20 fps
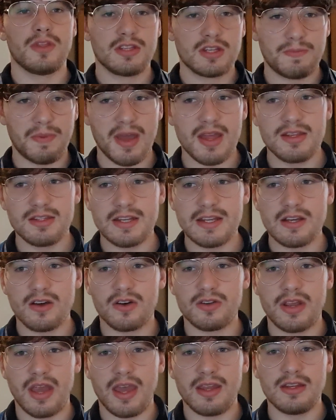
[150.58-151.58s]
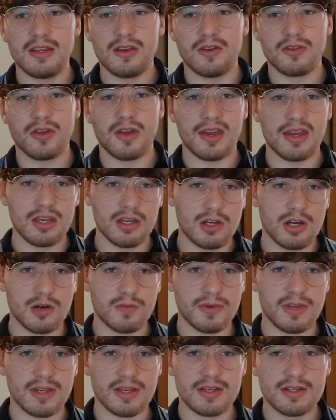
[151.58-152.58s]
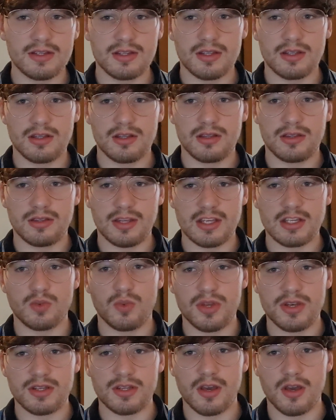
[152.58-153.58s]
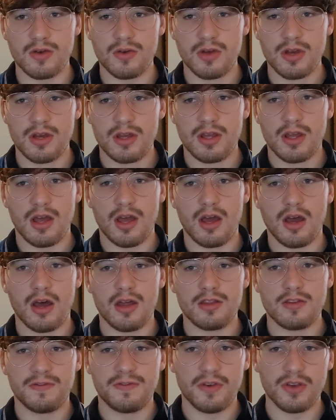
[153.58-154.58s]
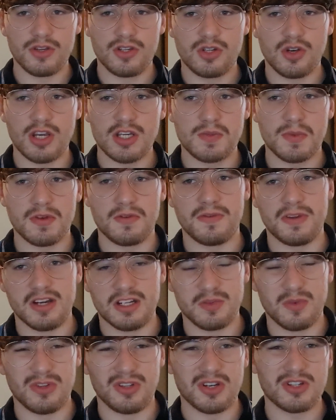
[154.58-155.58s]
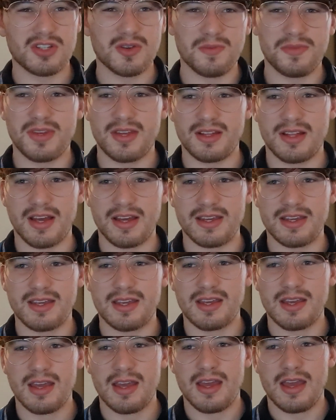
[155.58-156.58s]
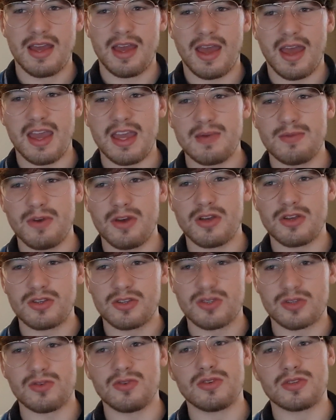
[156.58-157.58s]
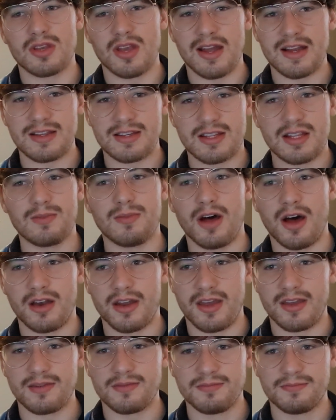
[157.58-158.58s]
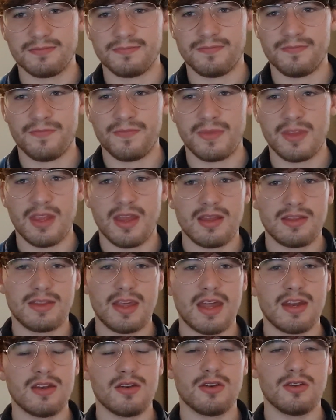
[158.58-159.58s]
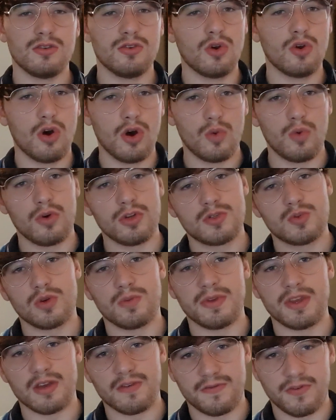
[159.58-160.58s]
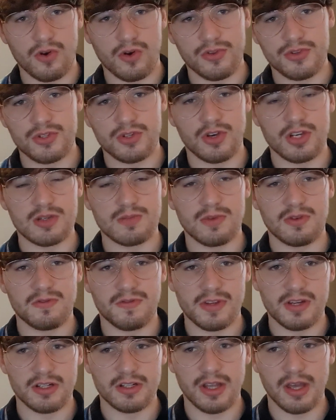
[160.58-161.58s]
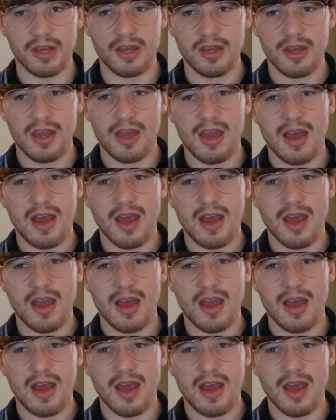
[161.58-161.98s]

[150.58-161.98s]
Depending on any other incomings this window, the 1st choice midfield will look something like Hamer, Souza and Slimane. Then Norwood will be a 4th choice midfielder,